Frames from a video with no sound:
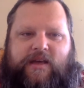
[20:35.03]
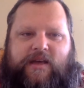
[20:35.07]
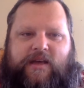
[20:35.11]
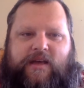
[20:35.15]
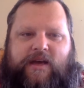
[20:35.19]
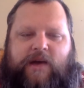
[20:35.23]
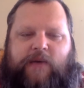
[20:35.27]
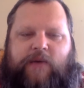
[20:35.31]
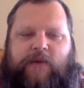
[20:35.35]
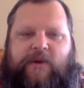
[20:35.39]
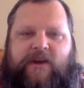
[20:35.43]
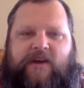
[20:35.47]

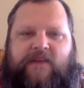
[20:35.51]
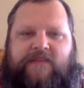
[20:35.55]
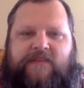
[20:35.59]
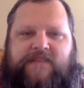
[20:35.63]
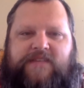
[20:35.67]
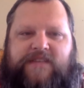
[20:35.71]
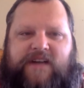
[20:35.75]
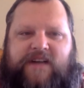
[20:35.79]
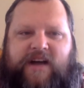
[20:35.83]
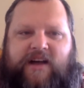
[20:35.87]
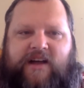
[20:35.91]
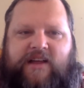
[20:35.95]
I went off to
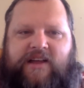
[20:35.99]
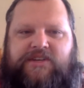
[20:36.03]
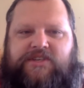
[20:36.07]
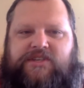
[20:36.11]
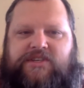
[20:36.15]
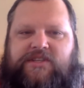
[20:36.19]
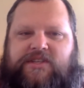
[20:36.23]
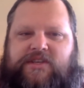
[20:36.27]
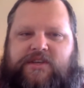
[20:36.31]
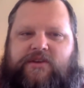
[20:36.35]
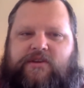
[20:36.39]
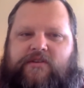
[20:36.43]
college
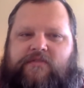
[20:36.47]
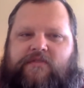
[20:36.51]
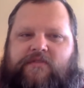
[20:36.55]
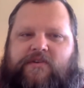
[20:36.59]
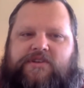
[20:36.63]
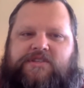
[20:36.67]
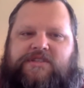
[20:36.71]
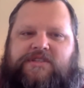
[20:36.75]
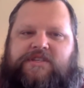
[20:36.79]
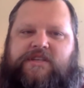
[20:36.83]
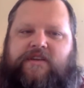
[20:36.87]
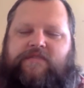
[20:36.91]
at the
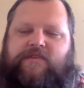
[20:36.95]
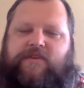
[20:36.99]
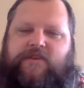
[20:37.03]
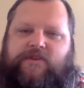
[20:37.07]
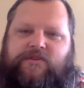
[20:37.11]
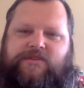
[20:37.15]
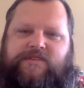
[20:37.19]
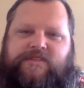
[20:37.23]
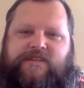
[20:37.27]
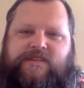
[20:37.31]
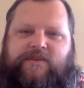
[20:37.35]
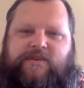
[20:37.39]
University of
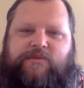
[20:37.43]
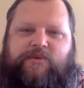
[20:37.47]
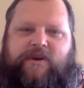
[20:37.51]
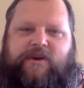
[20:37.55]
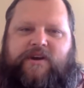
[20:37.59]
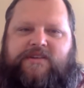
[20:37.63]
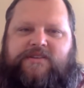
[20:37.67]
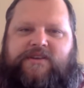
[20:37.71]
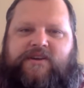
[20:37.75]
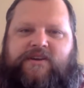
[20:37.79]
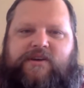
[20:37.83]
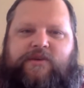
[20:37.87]
Houston, where
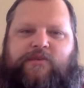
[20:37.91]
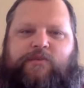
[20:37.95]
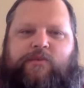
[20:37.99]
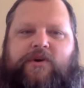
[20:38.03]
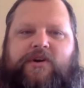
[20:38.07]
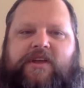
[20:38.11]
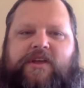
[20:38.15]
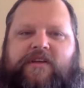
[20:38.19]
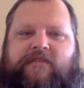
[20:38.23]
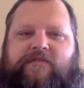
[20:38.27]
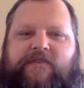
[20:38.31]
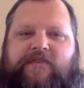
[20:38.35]
I started
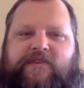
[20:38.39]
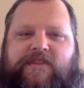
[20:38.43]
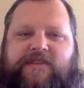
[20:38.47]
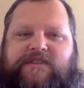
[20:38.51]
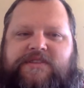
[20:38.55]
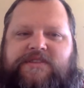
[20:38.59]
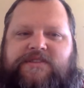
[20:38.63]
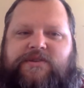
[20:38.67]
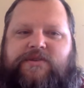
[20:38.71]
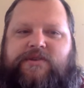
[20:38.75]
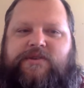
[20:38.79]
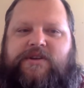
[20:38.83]
working for the
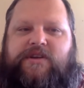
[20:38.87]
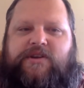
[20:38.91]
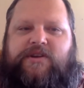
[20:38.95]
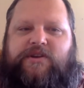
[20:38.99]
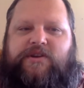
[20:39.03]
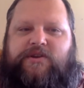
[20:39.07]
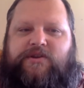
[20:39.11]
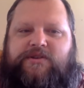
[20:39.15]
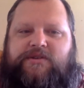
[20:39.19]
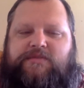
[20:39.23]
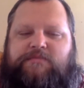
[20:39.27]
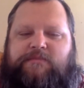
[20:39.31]
student
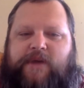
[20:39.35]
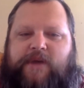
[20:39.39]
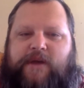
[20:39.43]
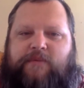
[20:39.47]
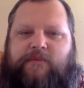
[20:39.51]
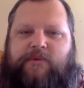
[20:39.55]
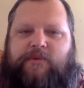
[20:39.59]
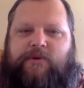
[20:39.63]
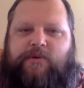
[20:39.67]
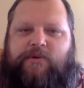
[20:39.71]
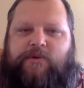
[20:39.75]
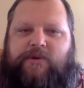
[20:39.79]

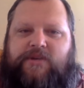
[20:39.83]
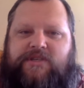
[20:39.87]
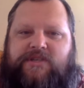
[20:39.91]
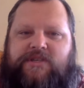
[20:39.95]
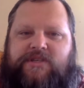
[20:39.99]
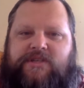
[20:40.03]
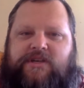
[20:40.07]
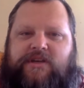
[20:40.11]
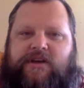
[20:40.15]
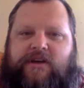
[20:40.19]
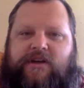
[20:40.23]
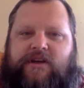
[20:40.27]
newspaper,
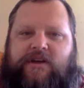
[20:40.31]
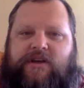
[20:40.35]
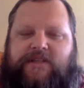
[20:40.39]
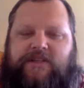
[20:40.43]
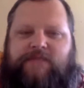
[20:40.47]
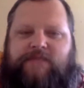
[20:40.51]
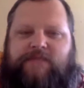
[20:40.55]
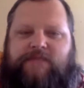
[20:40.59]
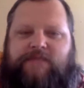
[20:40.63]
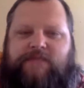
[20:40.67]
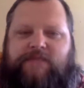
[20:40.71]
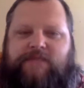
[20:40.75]
which
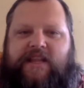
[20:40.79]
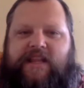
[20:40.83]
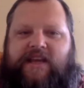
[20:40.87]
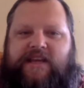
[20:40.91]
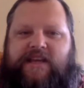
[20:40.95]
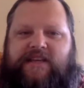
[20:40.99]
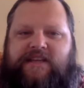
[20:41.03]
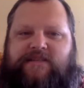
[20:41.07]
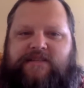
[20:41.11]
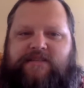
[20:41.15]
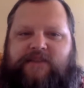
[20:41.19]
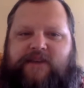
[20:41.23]
ultimately
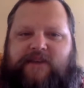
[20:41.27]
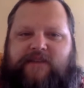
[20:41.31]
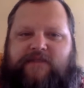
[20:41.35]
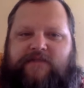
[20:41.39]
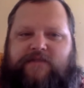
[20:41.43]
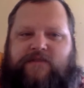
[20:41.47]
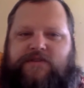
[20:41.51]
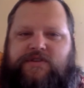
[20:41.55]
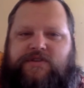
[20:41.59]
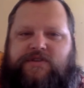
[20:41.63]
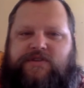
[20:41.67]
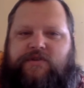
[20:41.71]
led to my
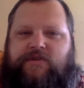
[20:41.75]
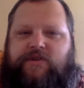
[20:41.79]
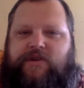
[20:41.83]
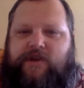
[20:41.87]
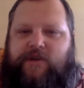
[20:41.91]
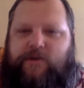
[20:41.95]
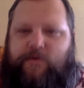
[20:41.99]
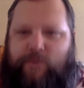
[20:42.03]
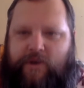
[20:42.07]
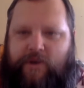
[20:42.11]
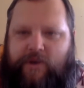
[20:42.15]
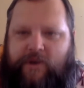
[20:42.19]
first
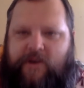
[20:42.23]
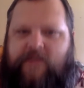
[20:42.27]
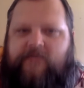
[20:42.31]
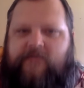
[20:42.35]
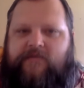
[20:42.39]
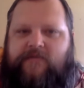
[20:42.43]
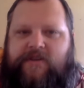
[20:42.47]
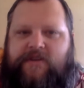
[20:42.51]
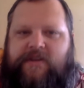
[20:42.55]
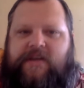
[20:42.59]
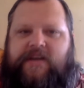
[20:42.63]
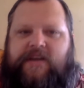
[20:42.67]
career working
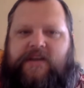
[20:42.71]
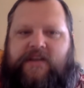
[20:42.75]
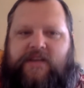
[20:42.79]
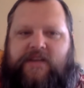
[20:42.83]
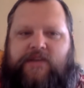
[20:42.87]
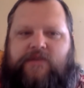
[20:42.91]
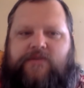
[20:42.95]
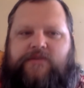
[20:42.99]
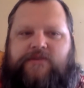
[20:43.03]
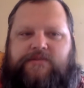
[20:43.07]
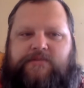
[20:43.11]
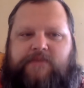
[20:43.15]
for daily
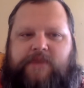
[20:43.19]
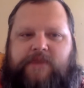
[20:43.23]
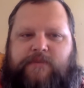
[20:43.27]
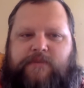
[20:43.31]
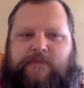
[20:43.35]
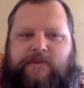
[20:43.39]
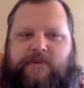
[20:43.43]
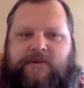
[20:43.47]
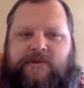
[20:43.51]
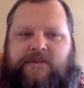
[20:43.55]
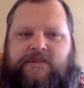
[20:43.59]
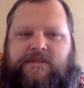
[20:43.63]

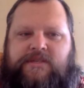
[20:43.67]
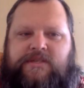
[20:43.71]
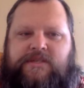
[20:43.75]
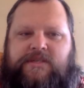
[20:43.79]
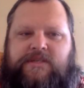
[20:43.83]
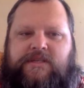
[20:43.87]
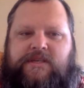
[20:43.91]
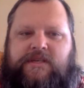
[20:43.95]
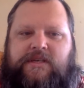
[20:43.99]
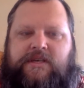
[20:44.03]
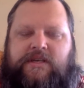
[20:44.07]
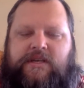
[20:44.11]
newspapers
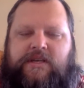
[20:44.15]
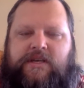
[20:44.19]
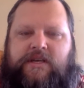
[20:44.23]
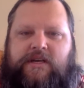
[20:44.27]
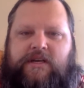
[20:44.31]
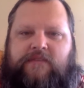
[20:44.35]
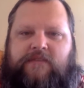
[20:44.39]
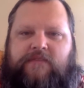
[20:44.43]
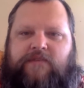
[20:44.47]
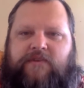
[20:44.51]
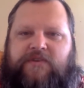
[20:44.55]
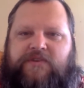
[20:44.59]

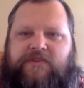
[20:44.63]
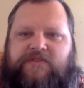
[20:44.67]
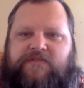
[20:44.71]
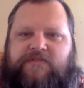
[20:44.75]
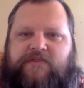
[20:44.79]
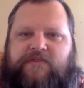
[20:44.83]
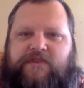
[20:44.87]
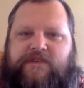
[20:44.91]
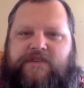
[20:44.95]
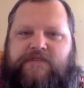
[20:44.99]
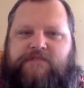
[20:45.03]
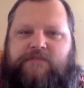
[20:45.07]
first
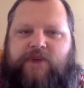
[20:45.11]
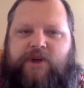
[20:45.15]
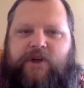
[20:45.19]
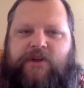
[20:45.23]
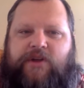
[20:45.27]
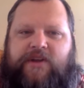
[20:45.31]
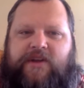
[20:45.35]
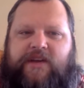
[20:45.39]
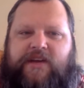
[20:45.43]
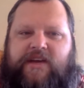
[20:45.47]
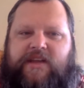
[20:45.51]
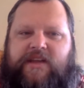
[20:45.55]
for a small
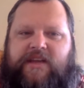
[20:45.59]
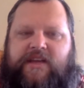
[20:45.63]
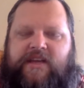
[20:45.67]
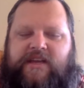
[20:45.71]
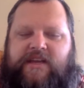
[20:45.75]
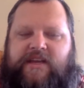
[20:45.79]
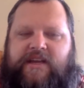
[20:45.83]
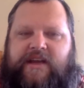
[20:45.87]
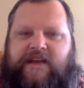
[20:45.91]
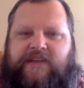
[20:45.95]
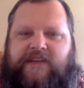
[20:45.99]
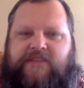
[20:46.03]
daily
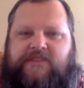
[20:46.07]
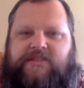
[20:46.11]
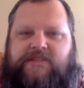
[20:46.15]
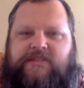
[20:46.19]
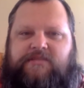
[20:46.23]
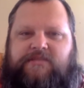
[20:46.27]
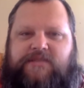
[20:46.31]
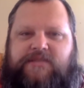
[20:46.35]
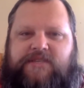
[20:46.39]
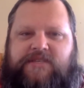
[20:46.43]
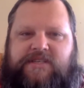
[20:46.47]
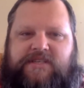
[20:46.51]
in Natchez,
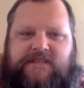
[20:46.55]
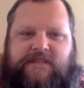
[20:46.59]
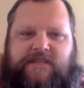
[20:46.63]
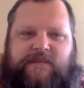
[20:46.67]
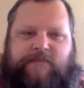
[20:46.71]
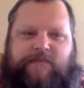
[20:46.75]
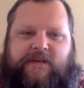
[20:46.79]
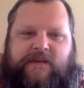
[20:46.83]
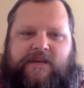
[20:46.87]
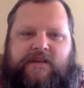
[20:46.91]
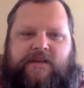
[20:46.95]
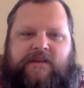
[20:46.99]

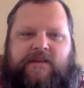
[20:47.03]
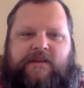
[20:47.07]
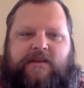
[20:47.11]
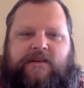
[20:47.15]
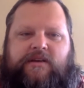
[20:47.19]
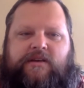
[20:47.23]
Mississippi,